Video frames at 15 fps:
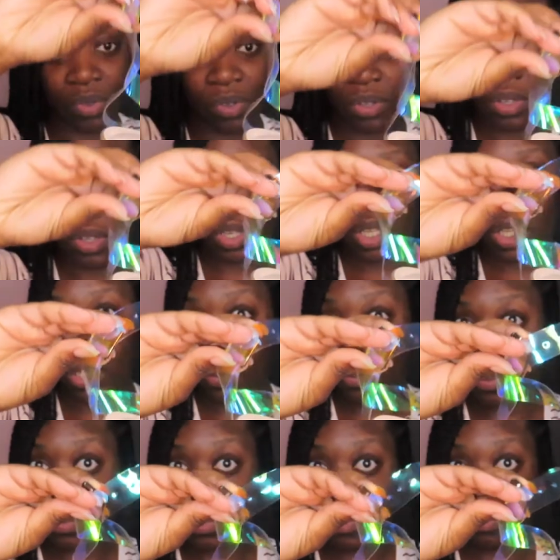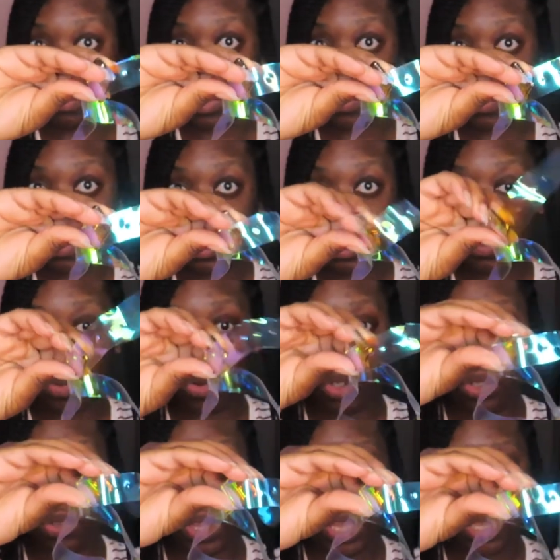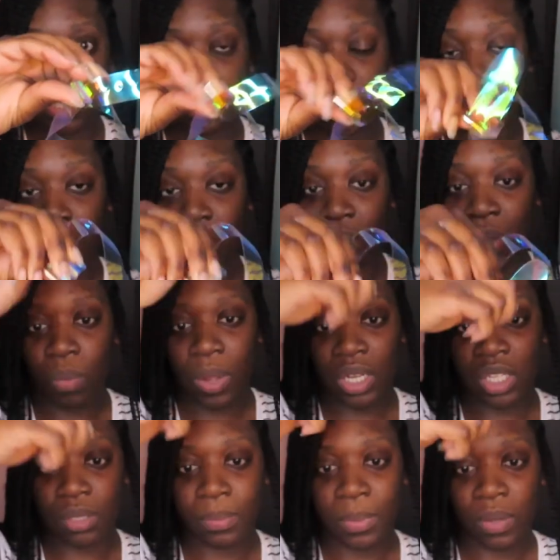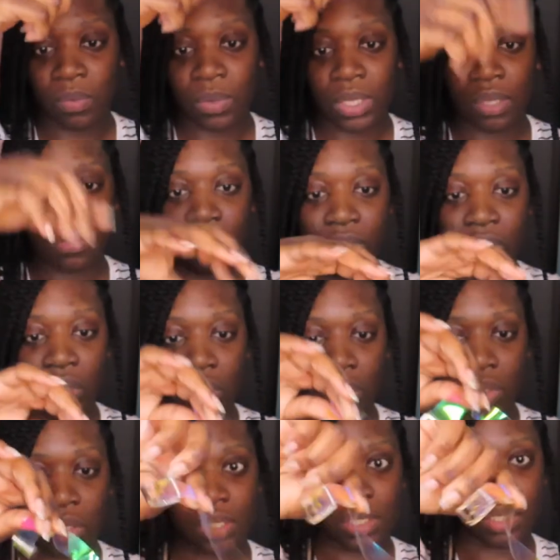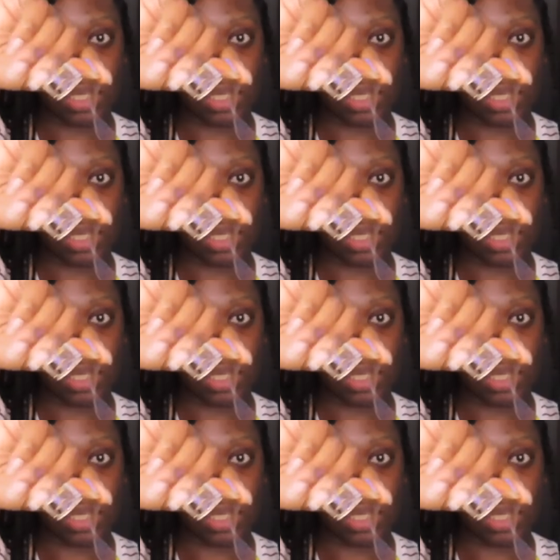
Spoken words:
or a clip of me wearing them. Or you guys can go watch my weekend vlog to